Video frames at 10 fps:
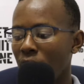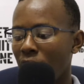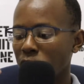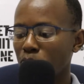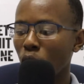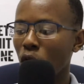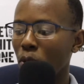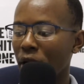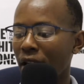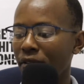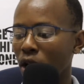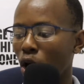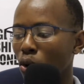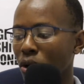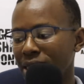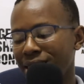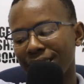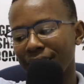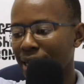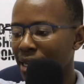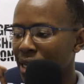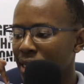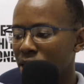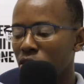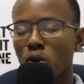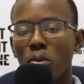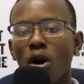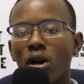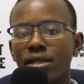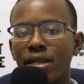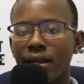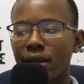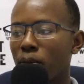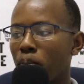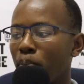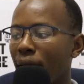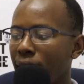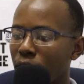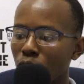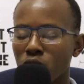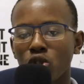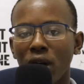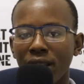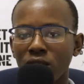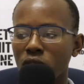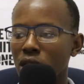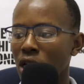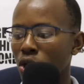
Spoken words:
I spoke about having a holistic digital marketing campaign or strategy.